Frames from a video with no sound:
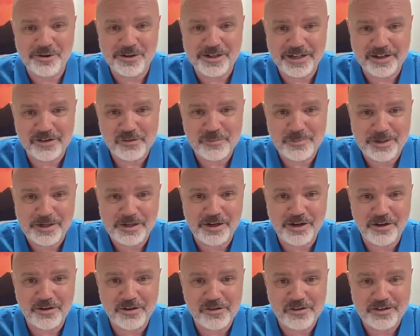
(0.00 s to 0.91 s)
and that's
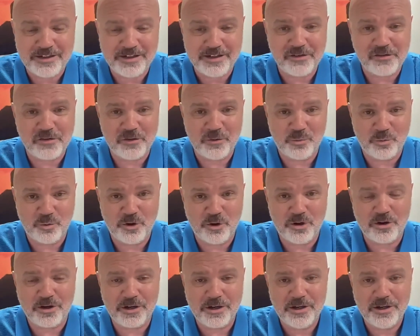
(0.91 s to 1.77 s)
because he did some work